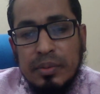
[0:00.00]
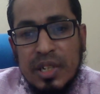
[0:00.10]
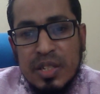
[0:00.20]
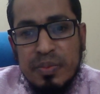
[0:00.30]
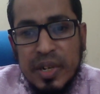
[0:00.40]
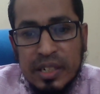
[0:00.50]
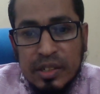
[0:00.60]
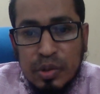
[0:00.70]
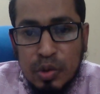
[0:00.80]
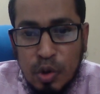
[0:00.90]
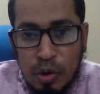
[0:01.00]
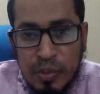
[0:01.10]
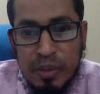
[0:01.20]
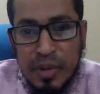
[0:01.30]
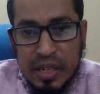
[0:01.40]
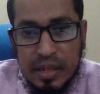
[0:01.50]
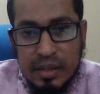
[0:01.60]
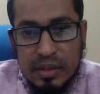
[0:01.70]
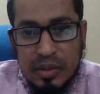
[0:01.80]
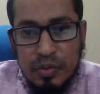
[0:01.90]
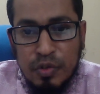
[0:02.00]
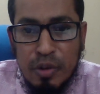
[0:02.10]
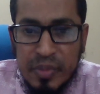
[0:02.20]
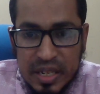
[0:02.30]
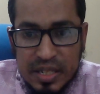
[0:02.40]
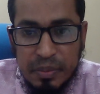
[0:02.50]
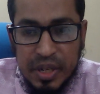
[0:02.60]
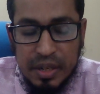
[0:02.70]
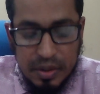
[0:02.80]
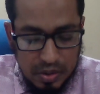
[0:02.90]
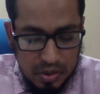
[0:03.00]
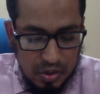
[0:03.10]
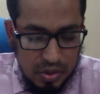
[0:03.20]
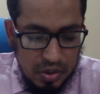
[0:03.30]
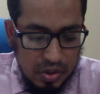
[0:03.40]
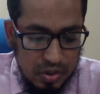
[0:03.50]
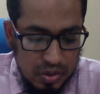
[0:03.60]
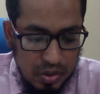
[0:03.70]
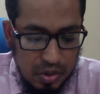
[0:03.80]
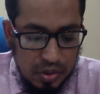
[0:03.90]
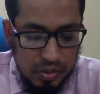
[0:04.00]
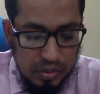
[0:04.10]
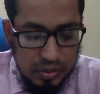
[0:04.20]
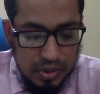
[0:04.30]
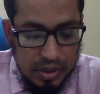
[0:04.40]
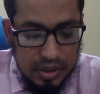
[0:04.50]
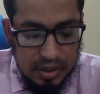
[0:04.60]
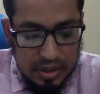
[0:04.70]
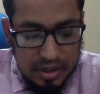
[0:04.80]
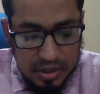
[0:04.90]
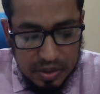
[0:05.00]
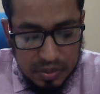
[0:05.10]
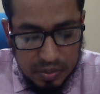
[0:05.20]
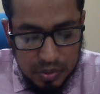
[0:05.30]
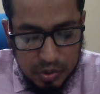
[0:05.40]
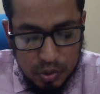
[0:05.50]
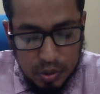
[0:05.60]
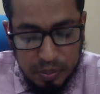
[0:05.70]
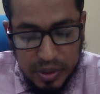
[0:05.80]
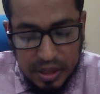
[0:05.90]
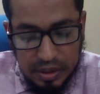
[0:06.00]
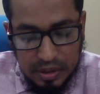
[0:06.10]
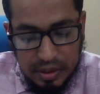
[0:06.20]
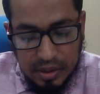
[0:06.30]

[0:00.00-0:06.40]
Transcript: transferred into normal market from SME. So this is should be